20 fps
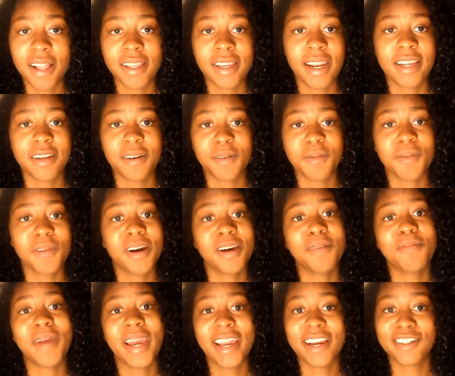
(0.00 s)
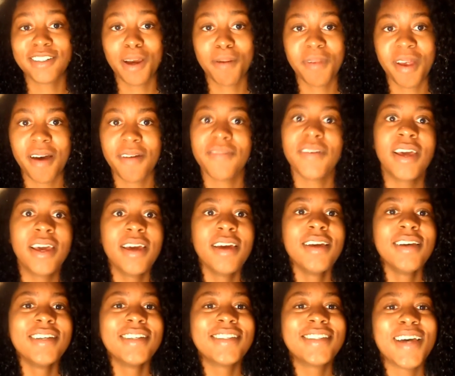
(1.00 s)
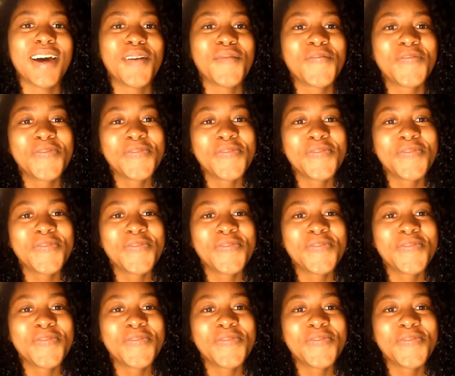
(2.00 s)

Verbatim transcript: and I don't want my hair chopped off. So,